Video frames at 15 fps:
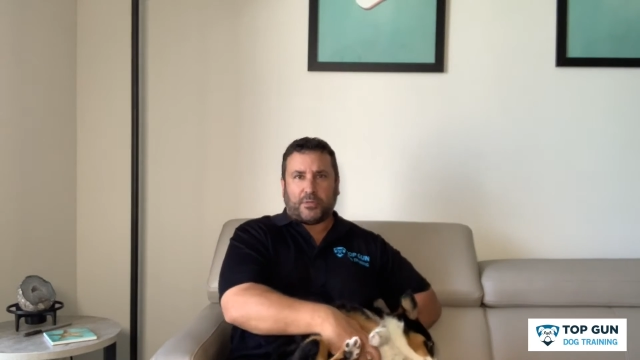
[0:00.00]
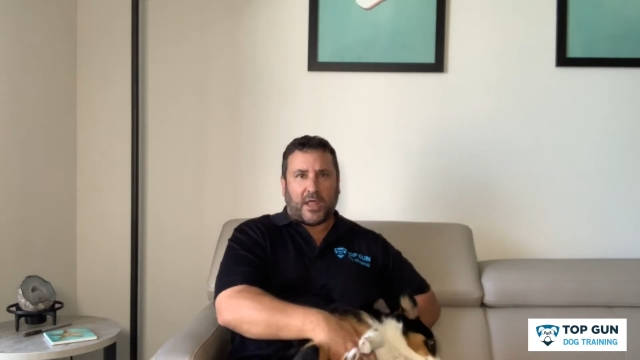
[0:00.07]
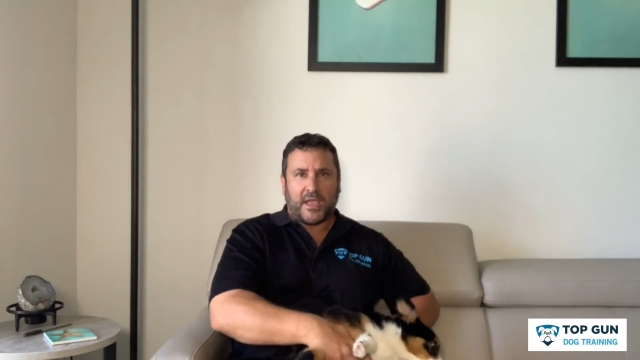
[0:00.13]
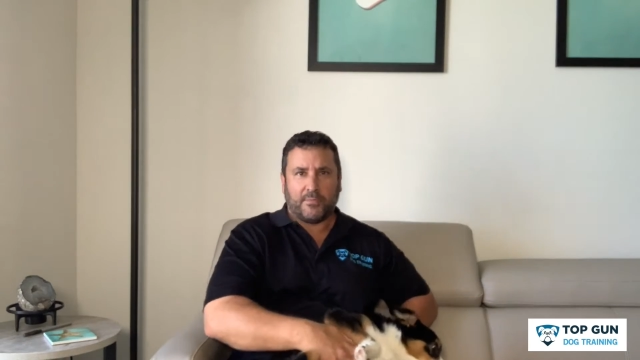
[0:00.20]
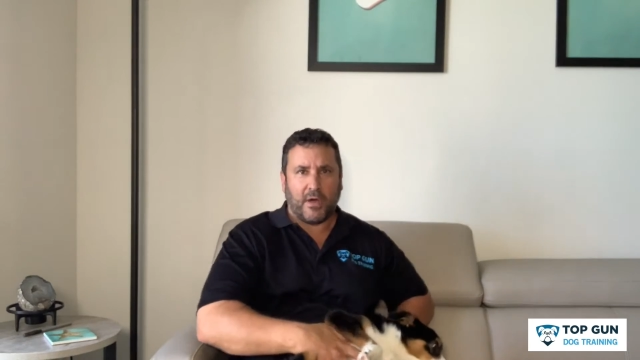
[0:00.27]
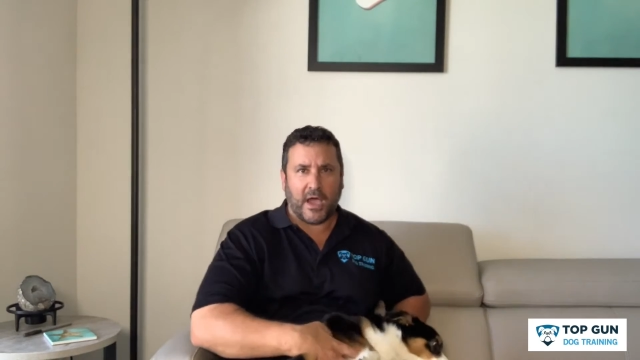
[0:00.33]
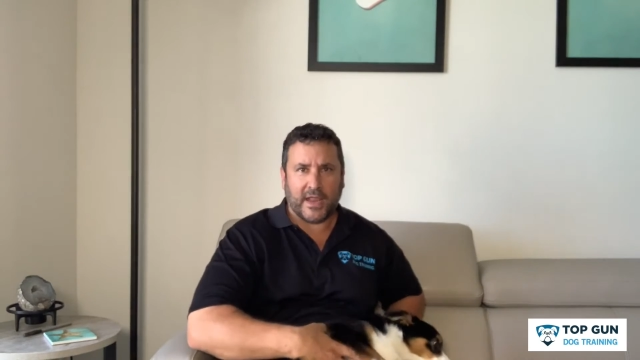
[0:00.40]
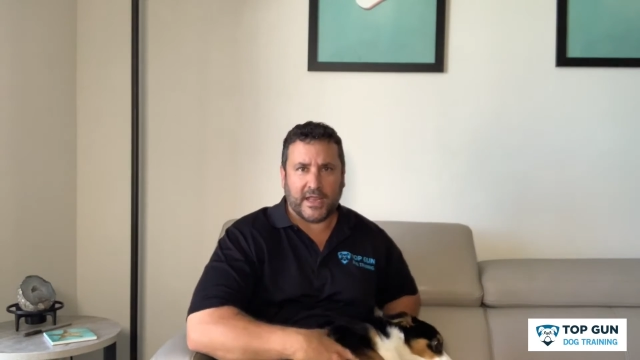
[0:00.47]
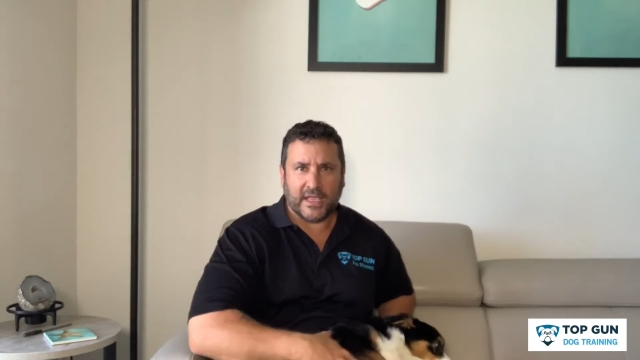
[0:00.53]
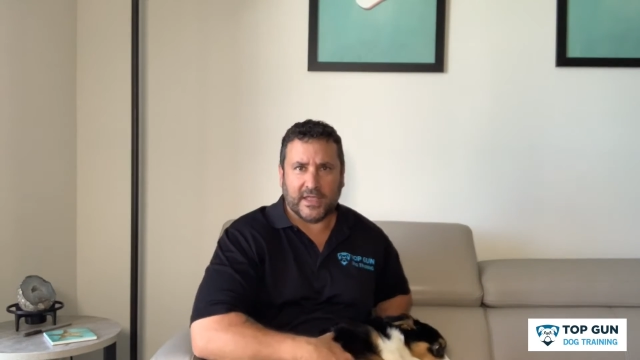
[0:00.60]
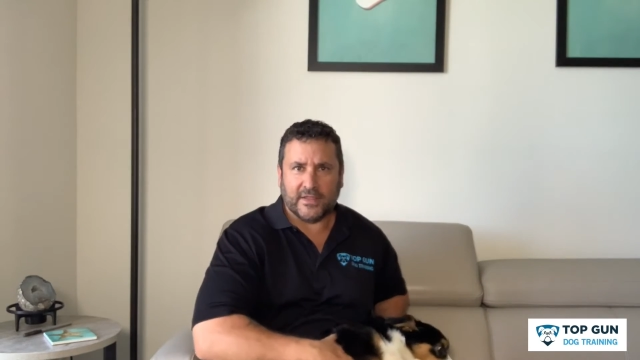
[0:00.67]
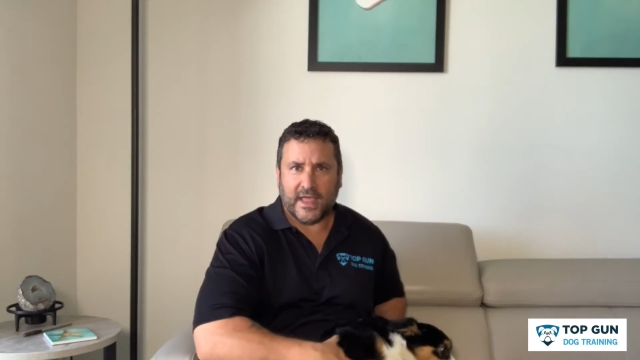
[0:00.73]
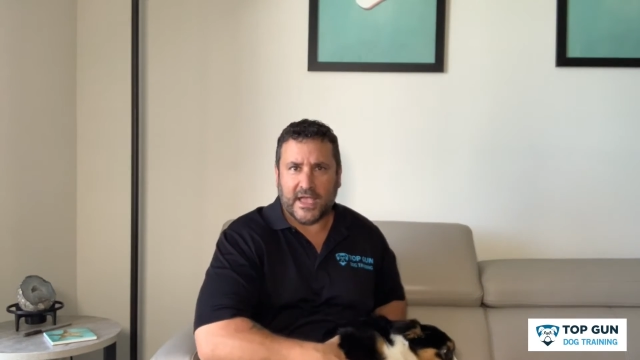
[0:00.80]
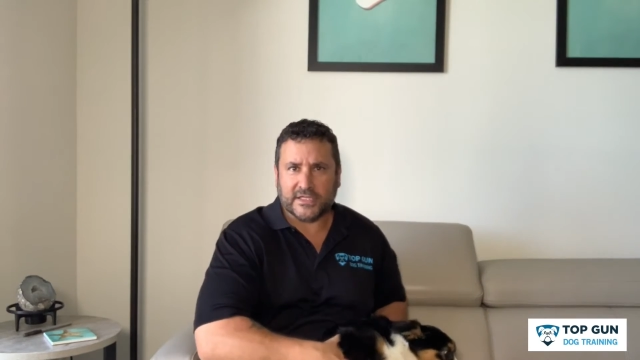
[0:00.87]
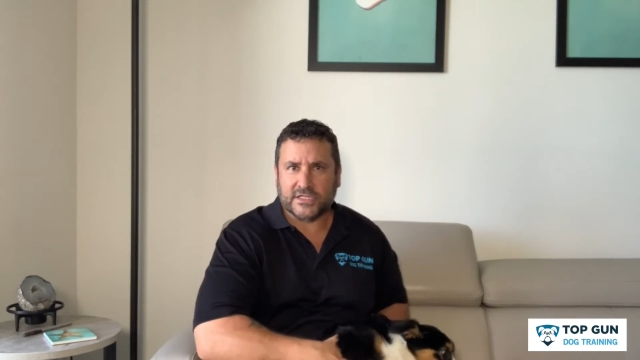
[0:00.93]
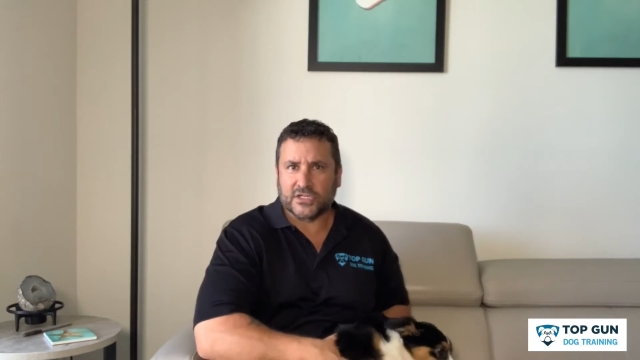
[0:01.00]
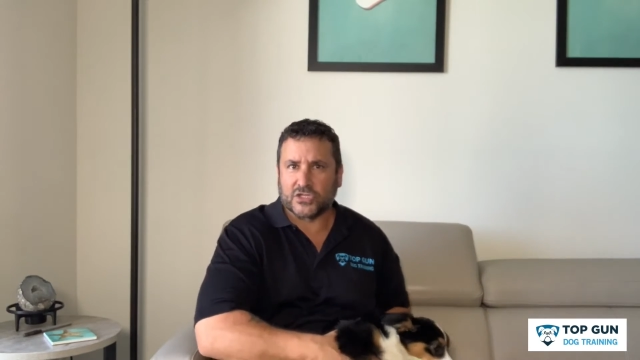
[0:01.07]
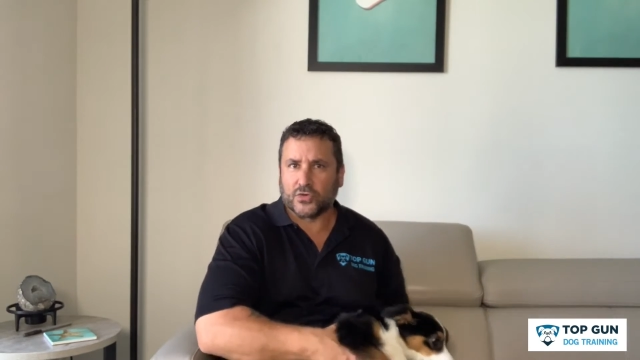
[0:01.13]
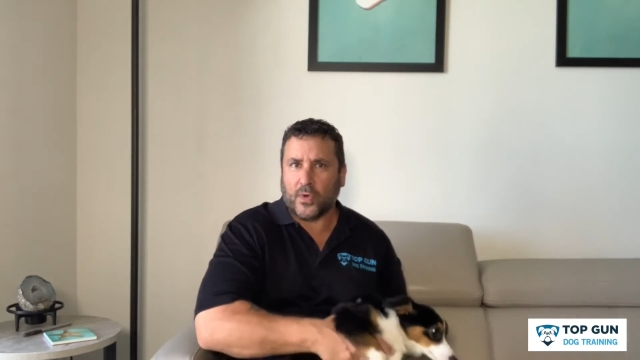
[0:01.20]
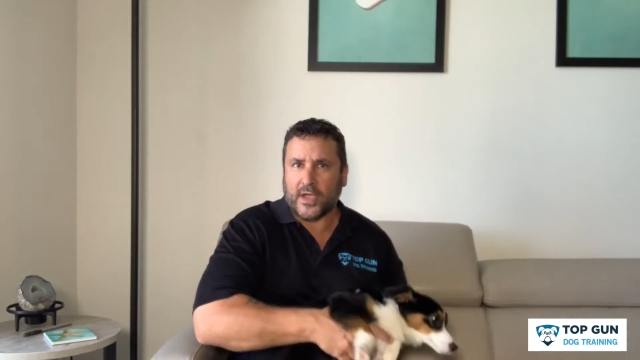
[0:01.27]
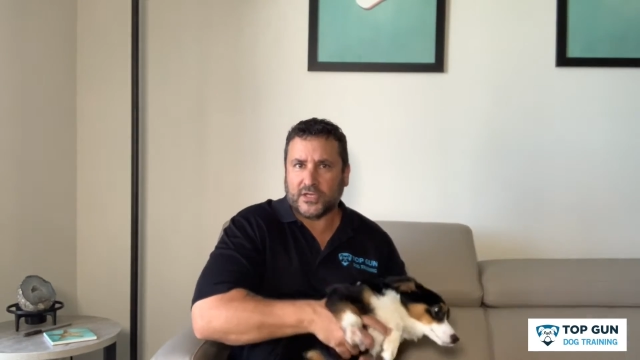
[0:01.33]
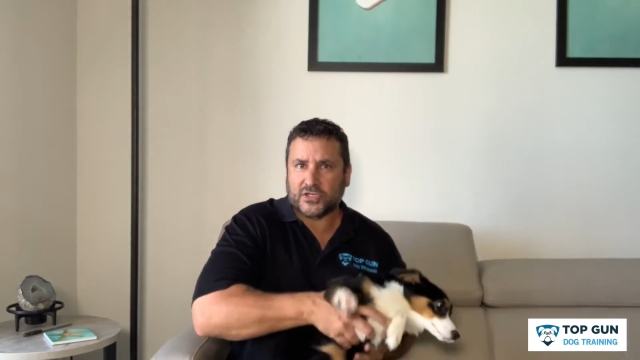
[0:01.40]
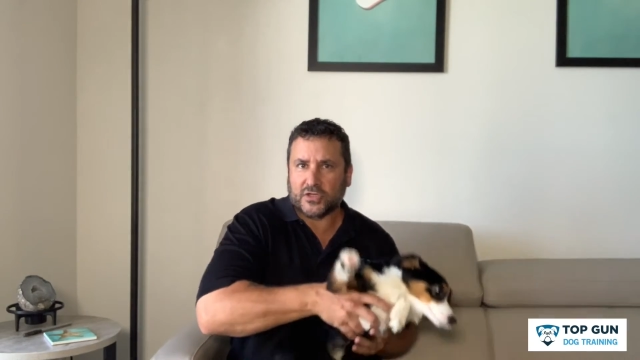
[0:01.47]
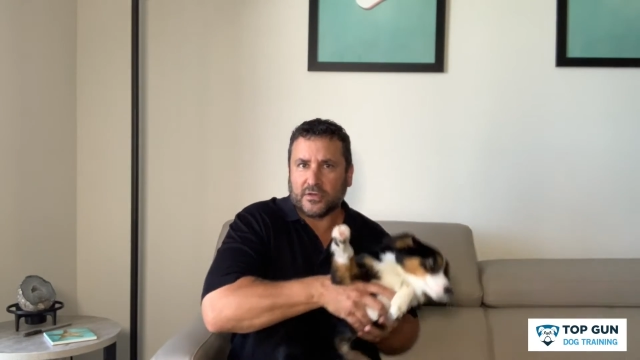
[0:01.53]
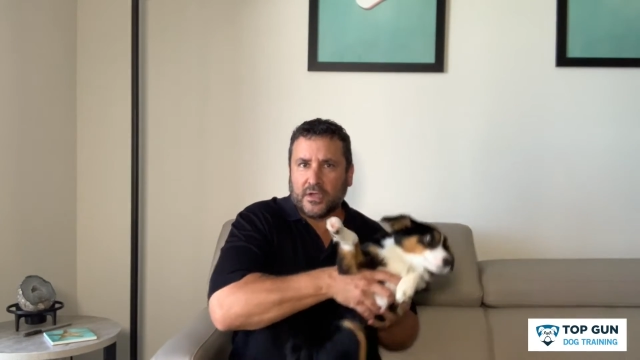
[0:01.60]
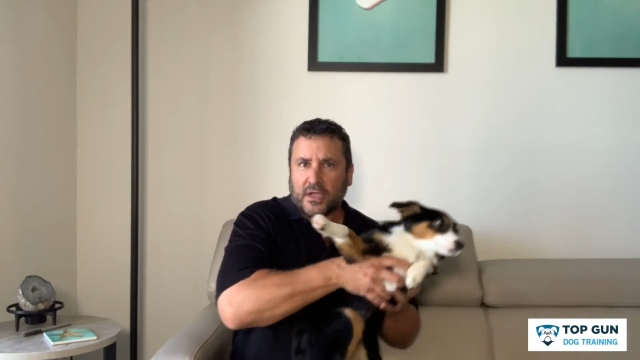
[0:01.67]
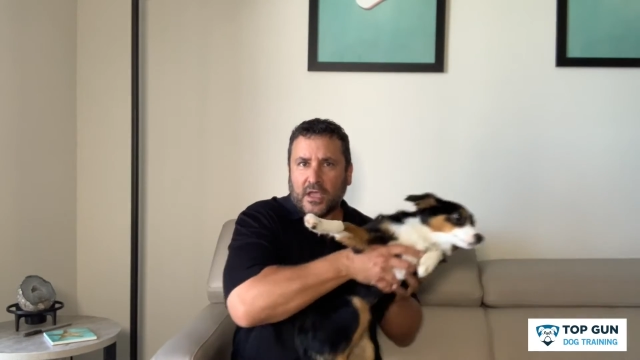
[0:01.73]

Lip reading: play biting in that situation.